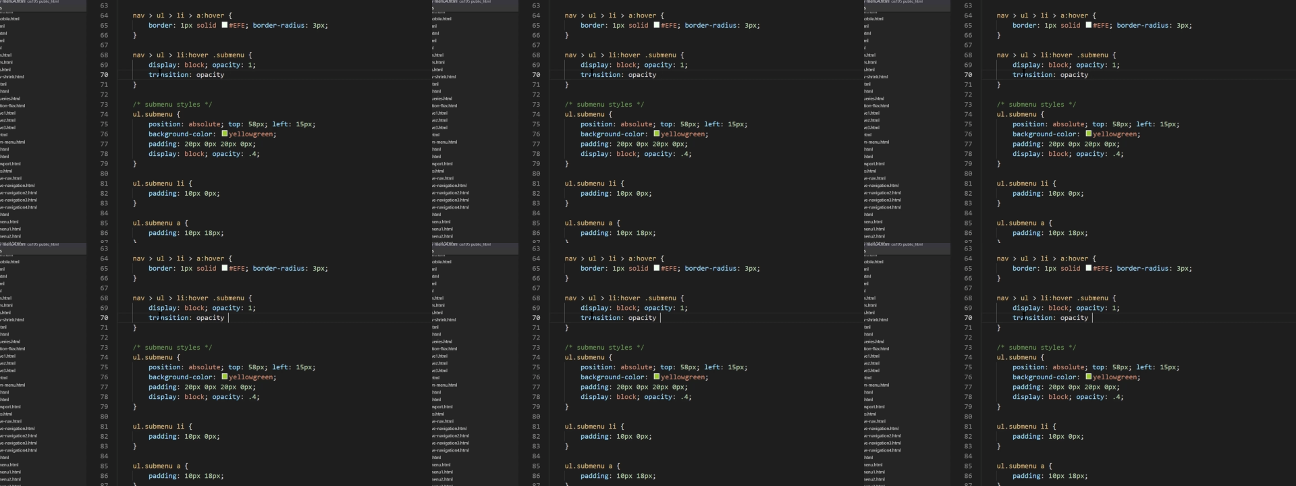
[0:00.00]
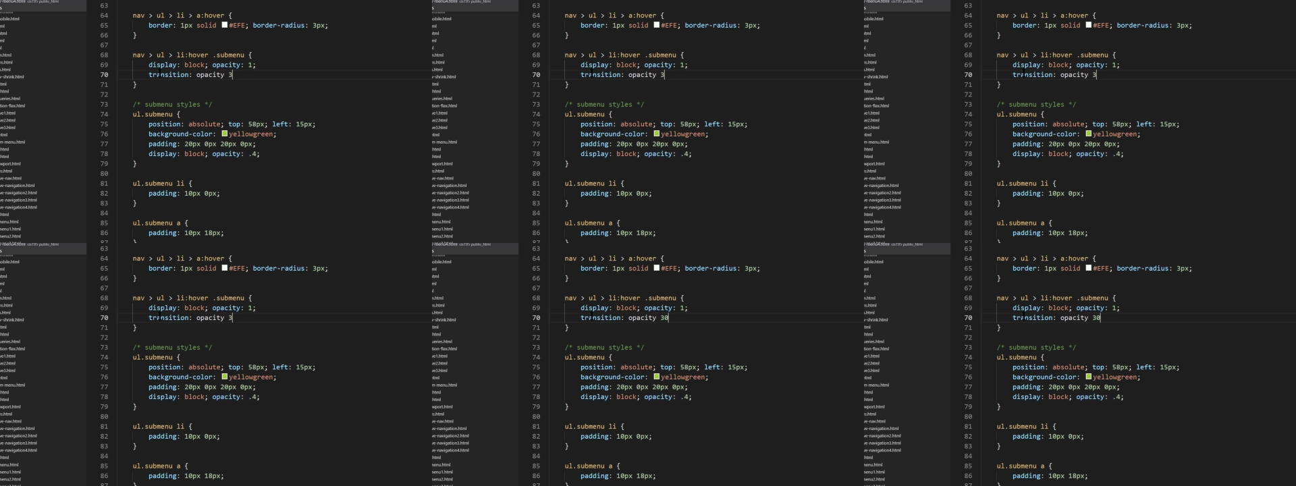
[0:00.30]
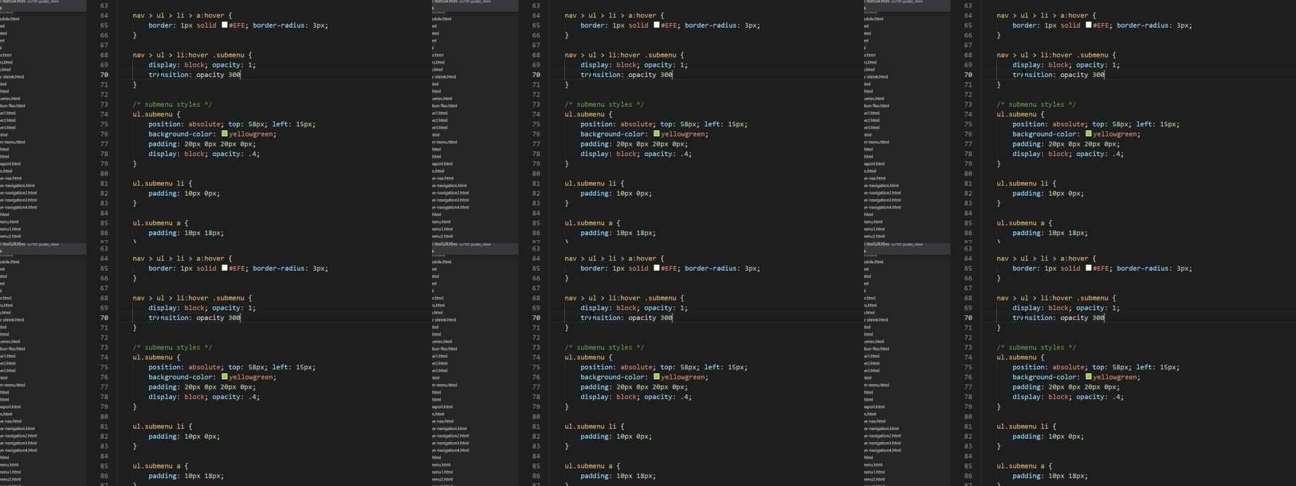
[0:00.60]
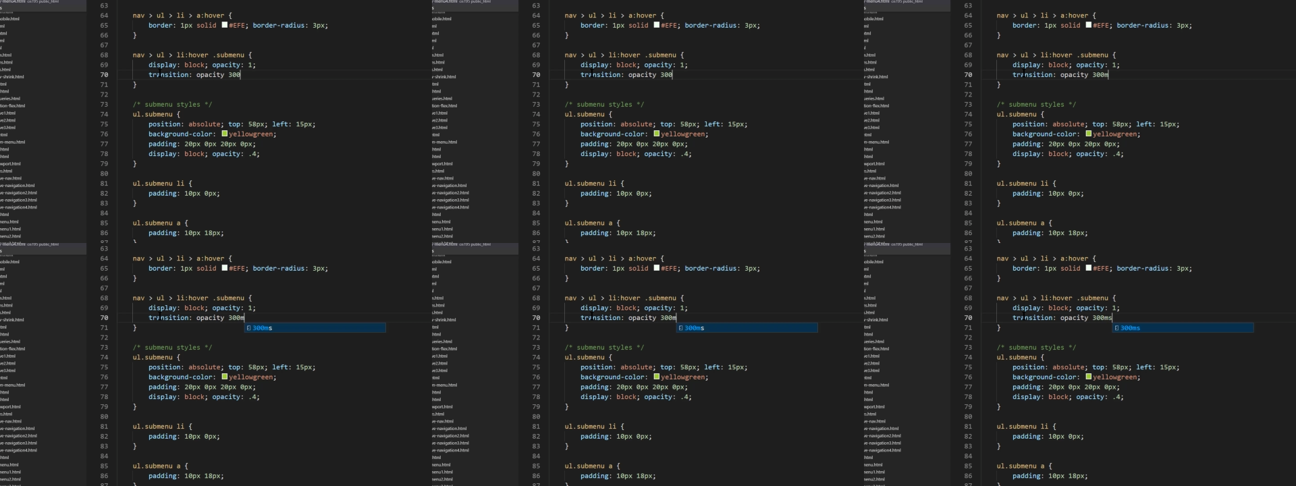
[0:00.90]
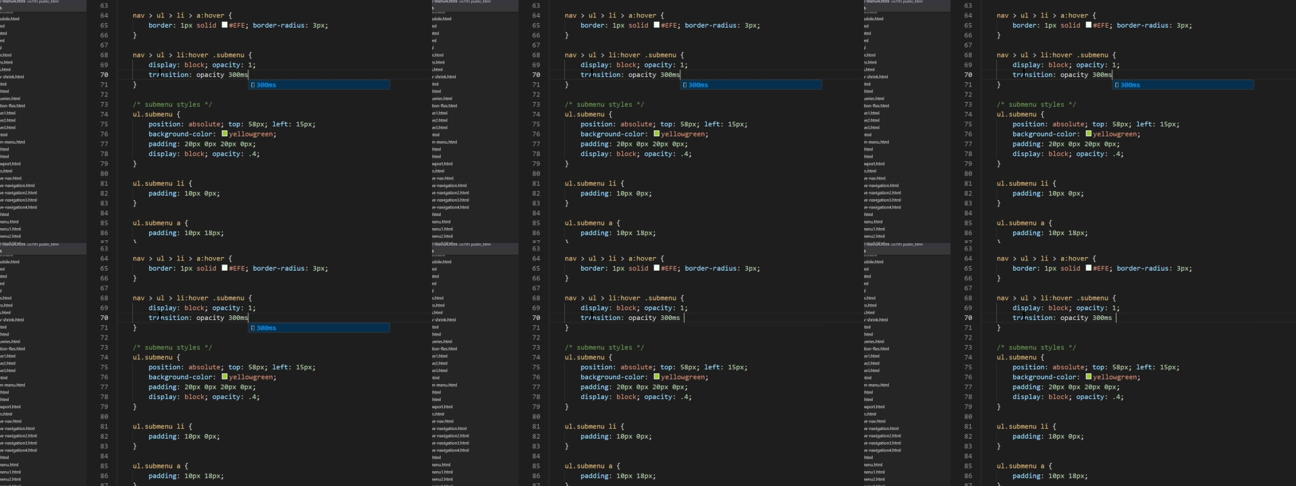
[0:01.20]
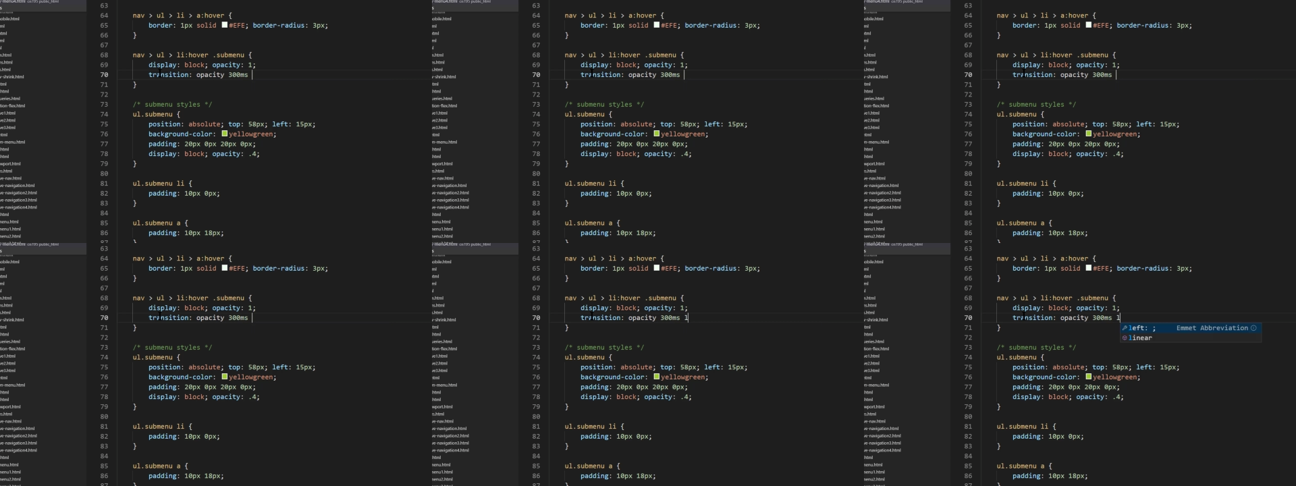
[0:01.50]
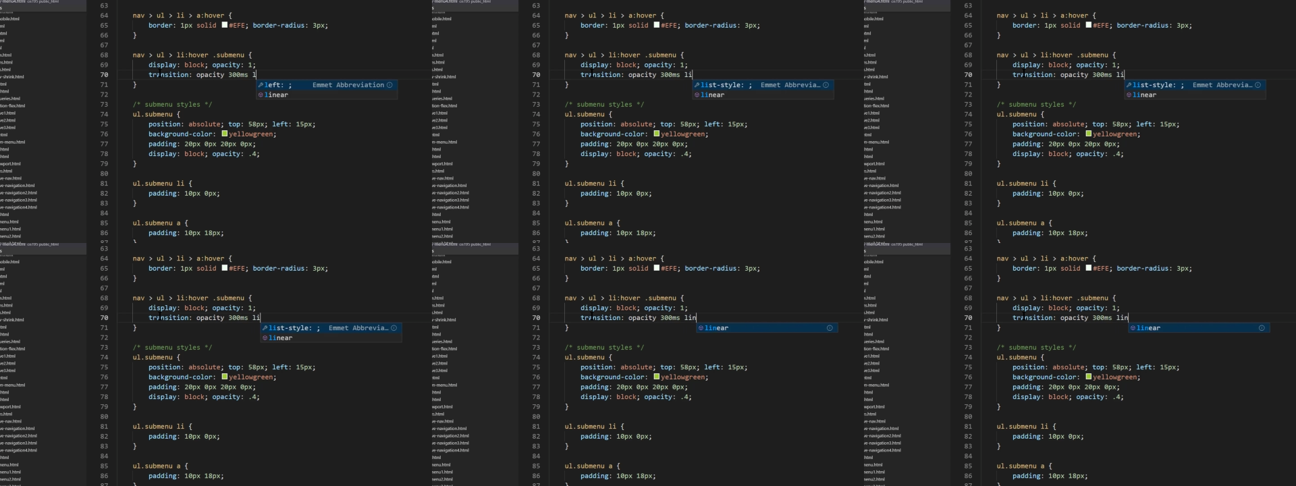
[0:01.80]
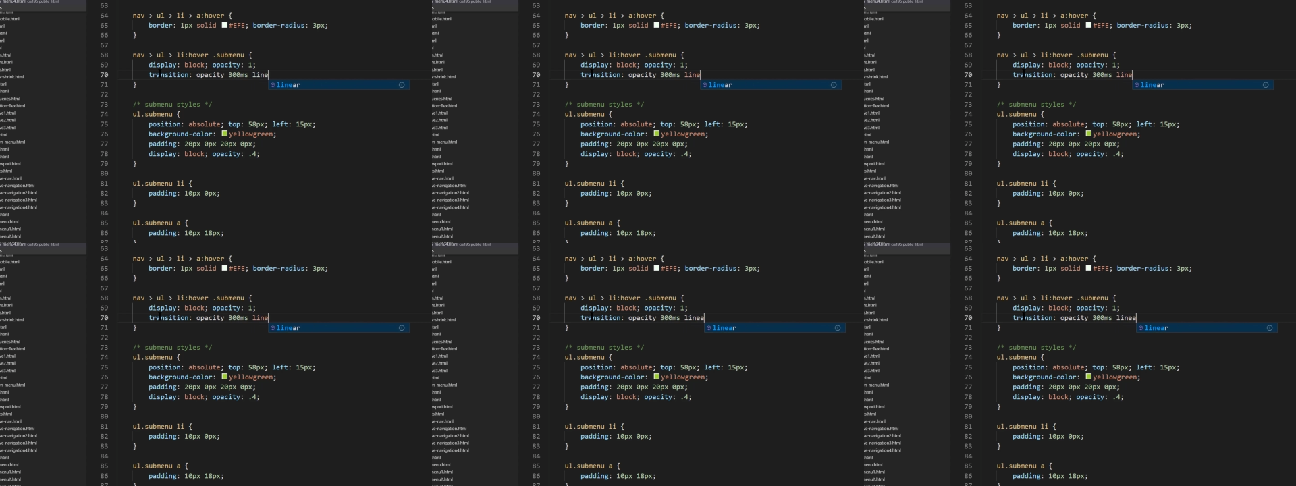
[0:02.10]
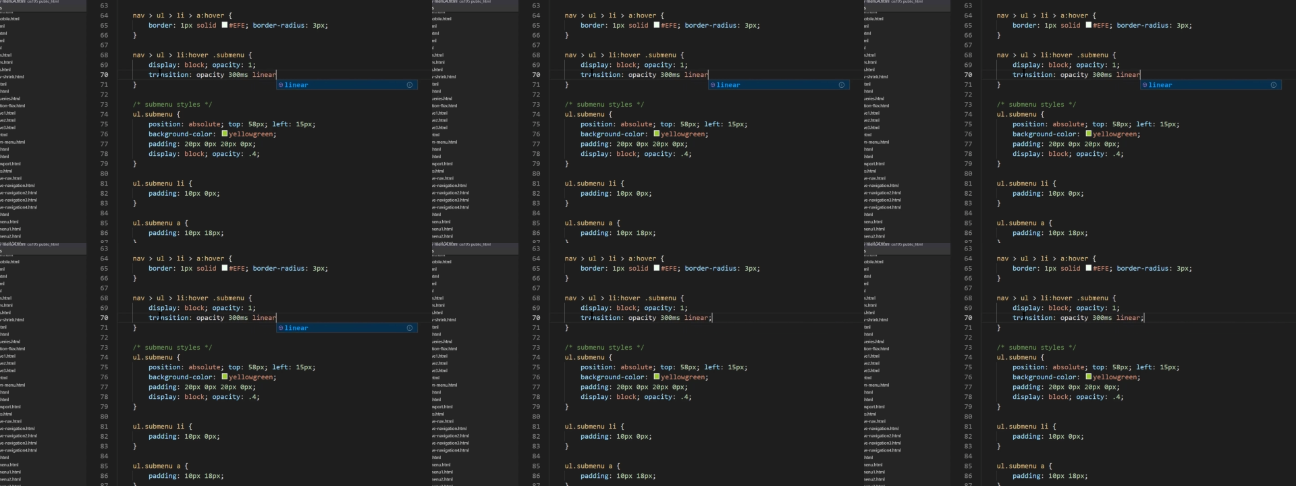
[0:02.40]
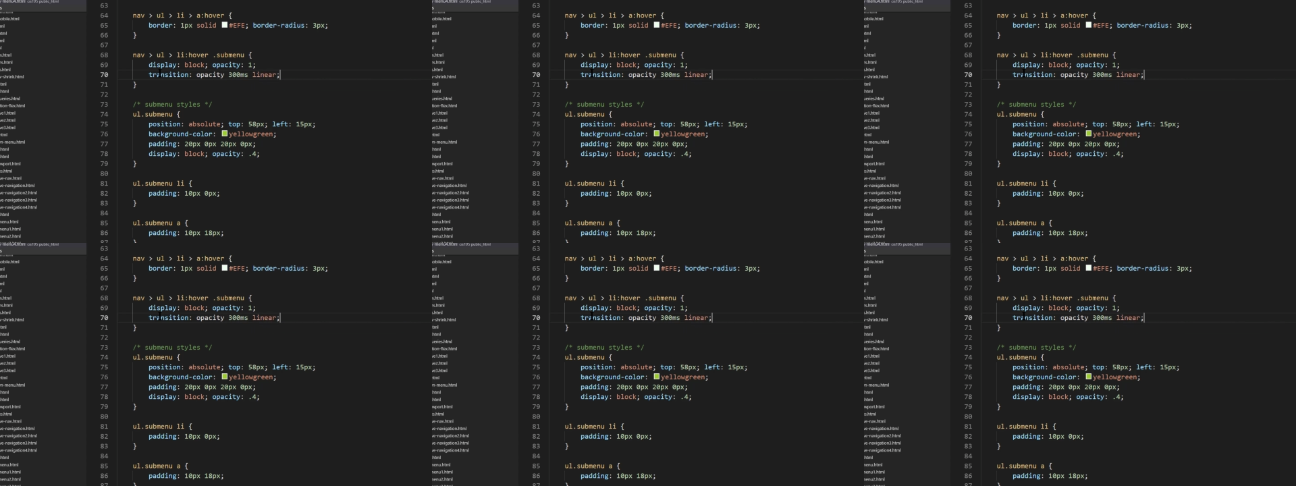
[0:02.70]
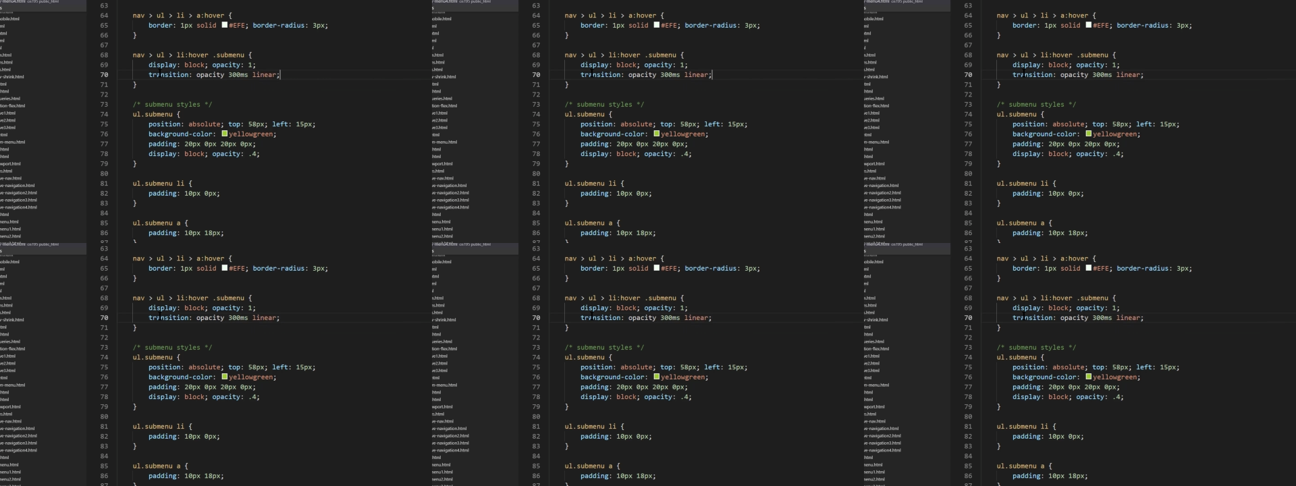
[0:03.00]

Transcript: No face is visible, so there are no lips to read.